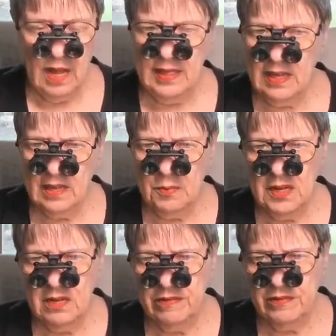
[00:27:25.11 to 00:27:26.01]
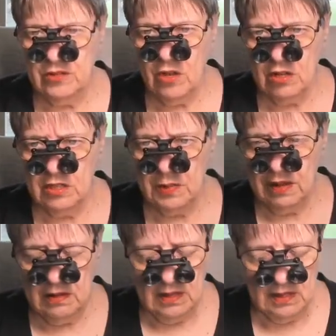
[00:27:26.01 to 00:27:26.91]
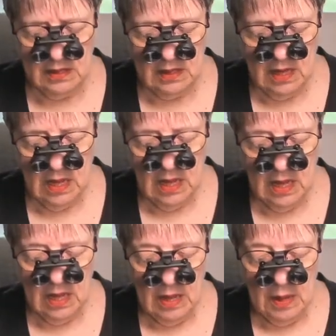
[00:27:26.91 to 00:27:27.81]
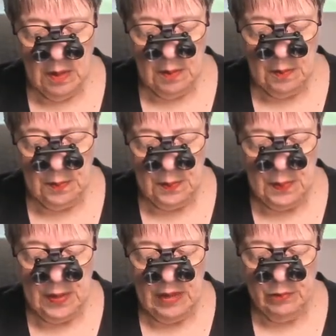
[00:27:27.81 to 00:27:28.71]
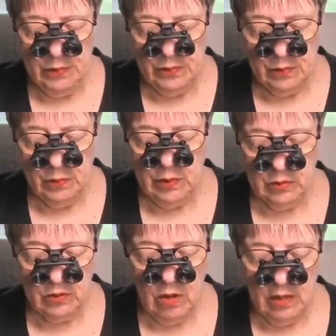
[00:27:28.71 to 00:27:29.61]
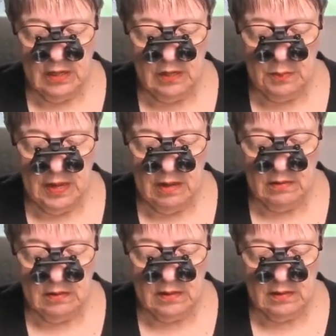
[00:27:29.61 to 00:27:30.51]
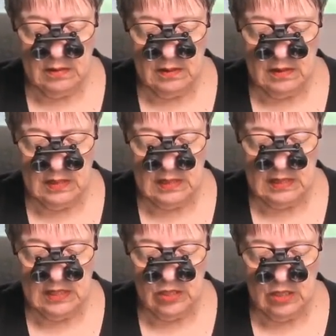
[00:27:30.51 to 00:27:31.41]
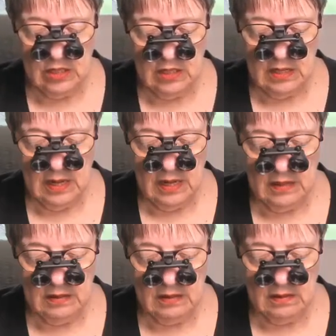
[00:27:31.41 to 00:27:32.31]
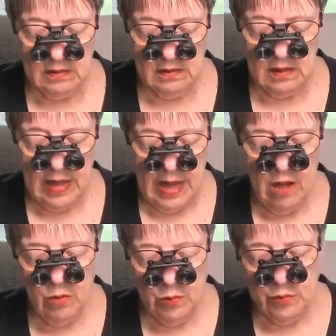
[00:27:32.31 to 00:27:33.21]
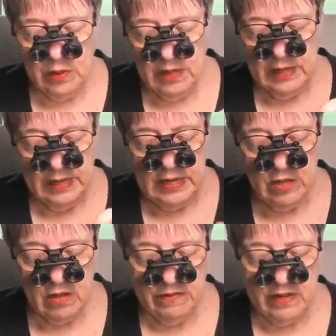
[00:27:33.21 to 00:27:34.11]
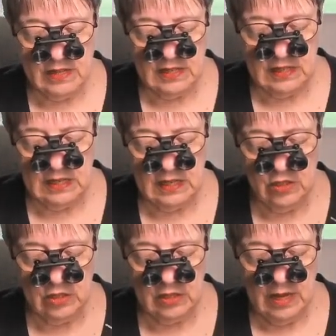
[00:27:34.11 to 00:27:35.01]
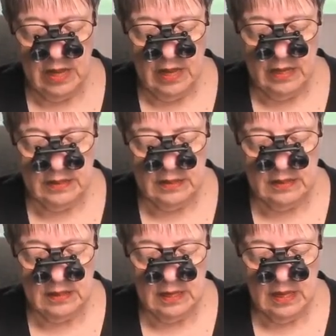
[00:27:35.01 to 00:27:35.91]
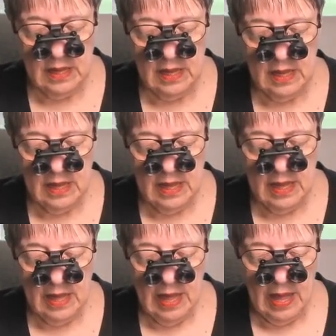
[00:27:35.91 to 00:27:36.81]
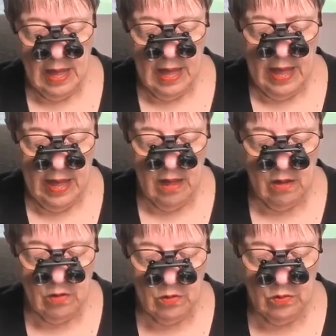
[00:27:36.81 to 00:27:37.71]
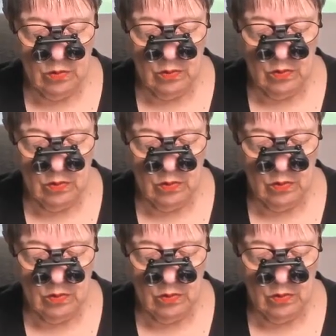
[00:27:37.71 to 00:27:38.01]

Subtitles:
I think I might have talked about this, but we were talking about the stitching and how each of us stitch, and how